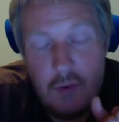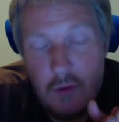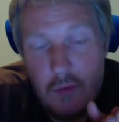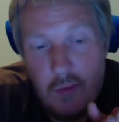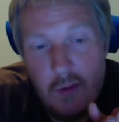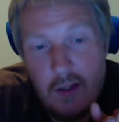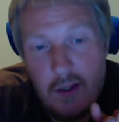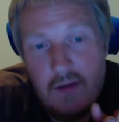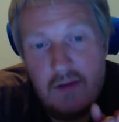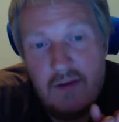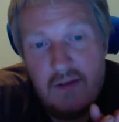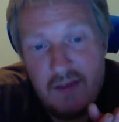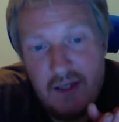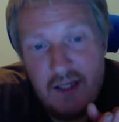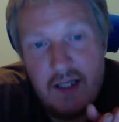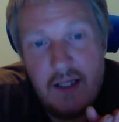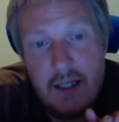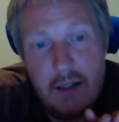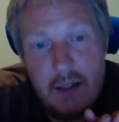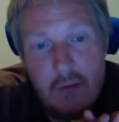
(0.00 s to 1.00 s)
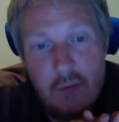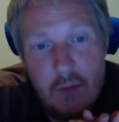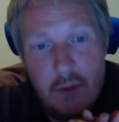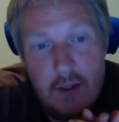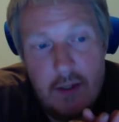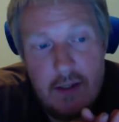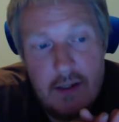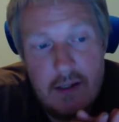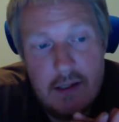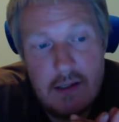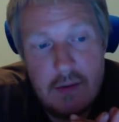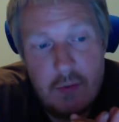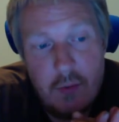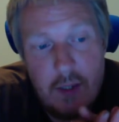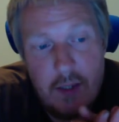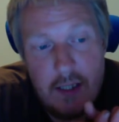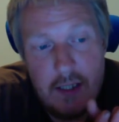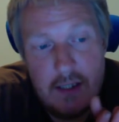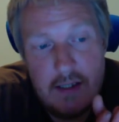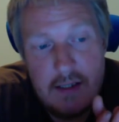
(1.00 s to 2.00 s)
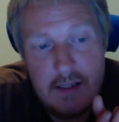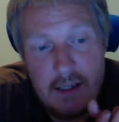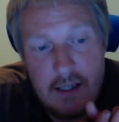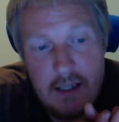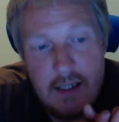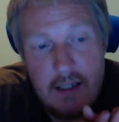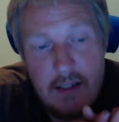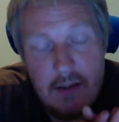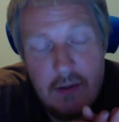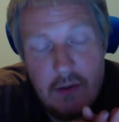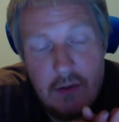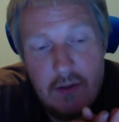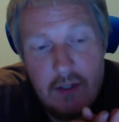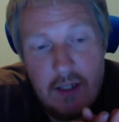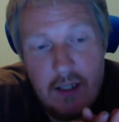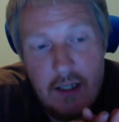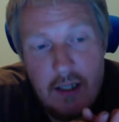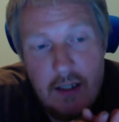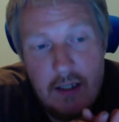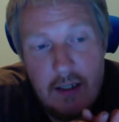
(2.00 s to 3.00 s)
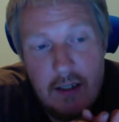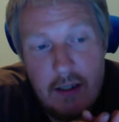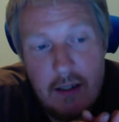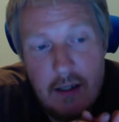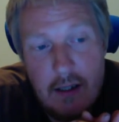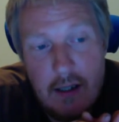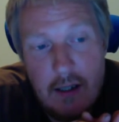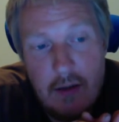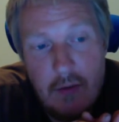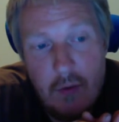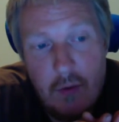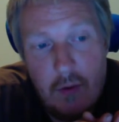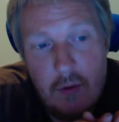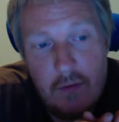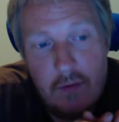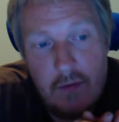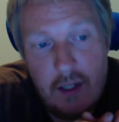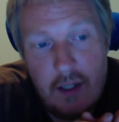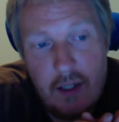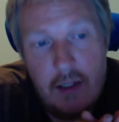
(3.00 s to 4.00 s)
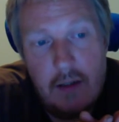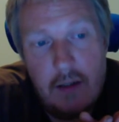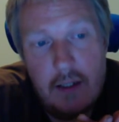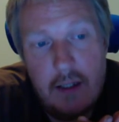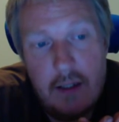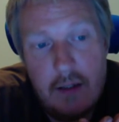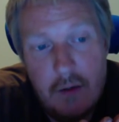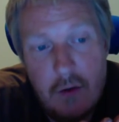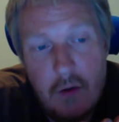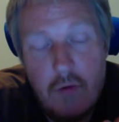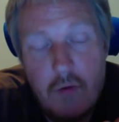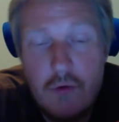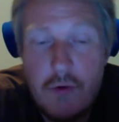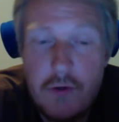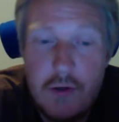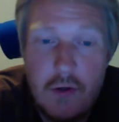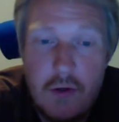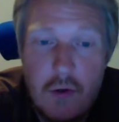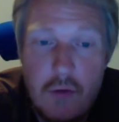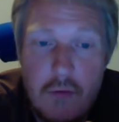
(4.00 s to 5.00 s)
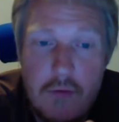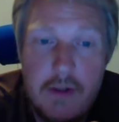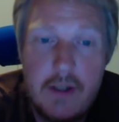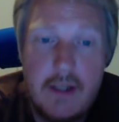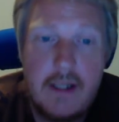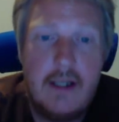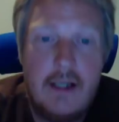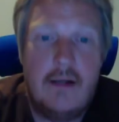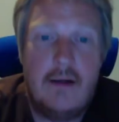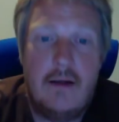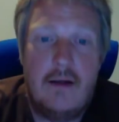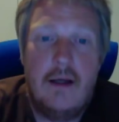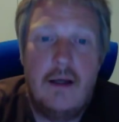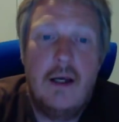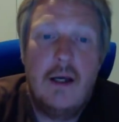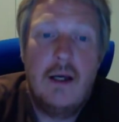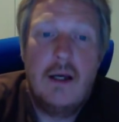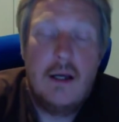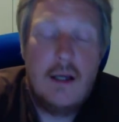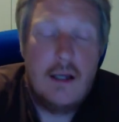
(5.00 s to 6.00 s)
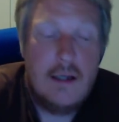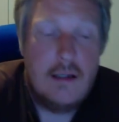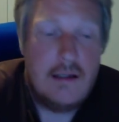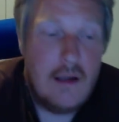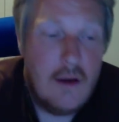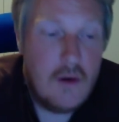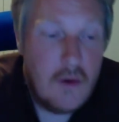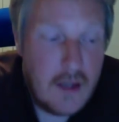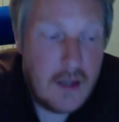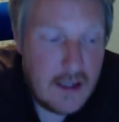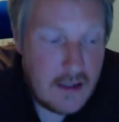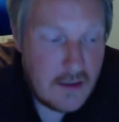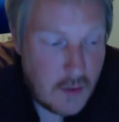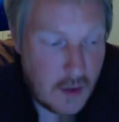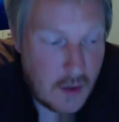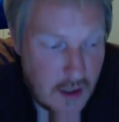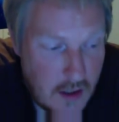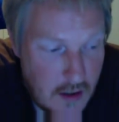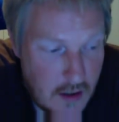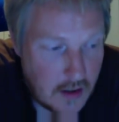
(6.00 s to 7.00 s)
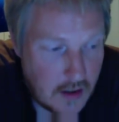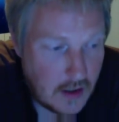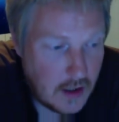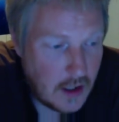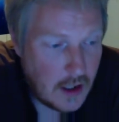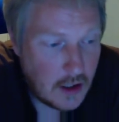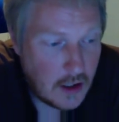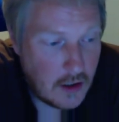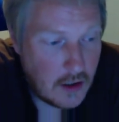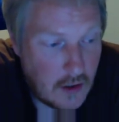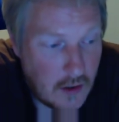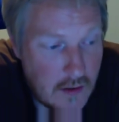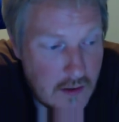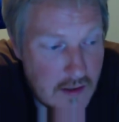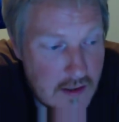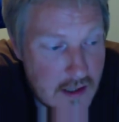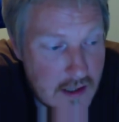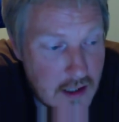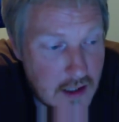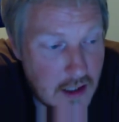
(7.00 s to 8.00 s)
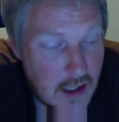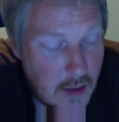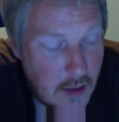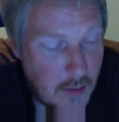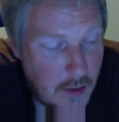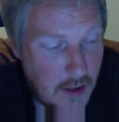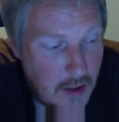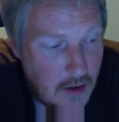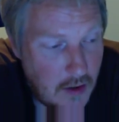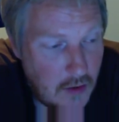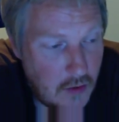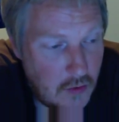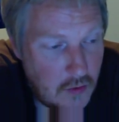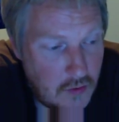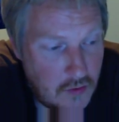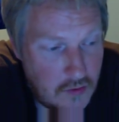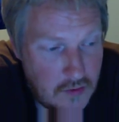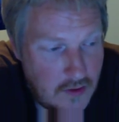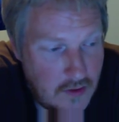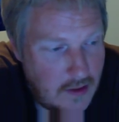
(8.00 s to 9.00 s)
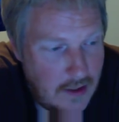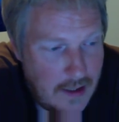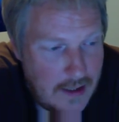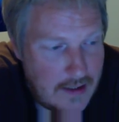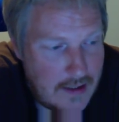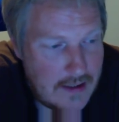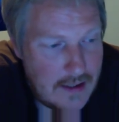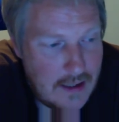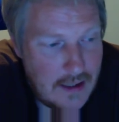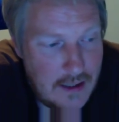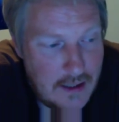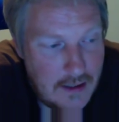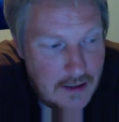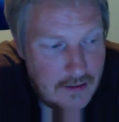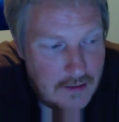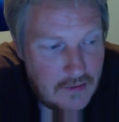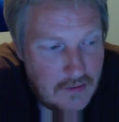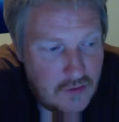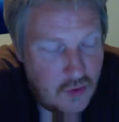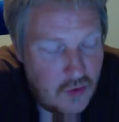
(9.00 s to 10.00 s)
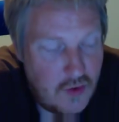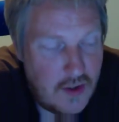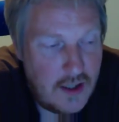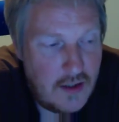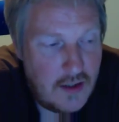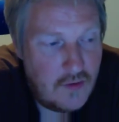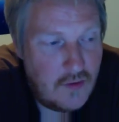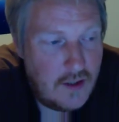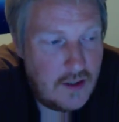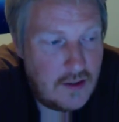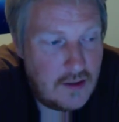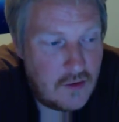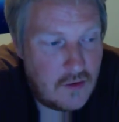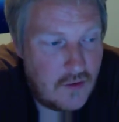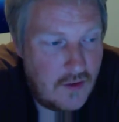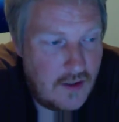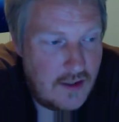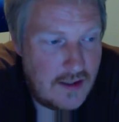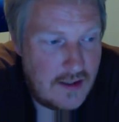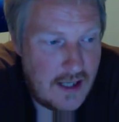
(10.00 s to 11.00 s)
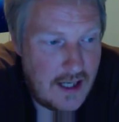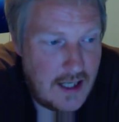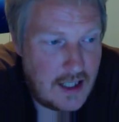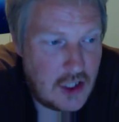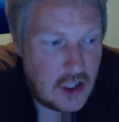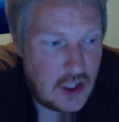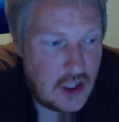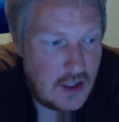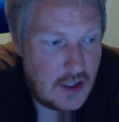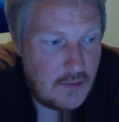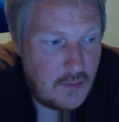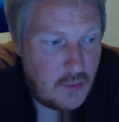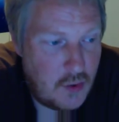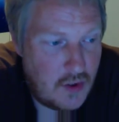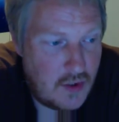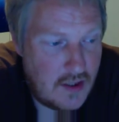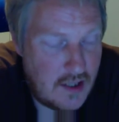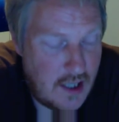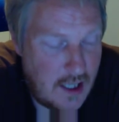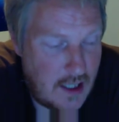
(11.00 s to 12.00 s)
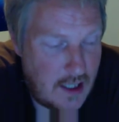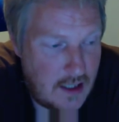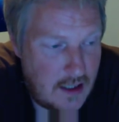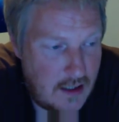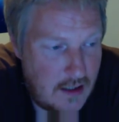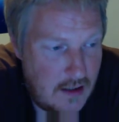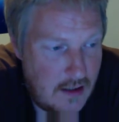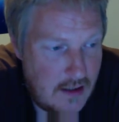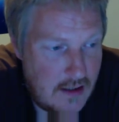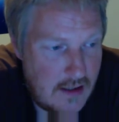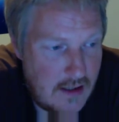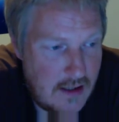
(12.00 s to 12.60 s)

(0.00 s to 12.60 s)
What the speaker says: will see that once we see utility. I will tell that over and over again. As long as we're constantly below, let's say, 200 transactions per second,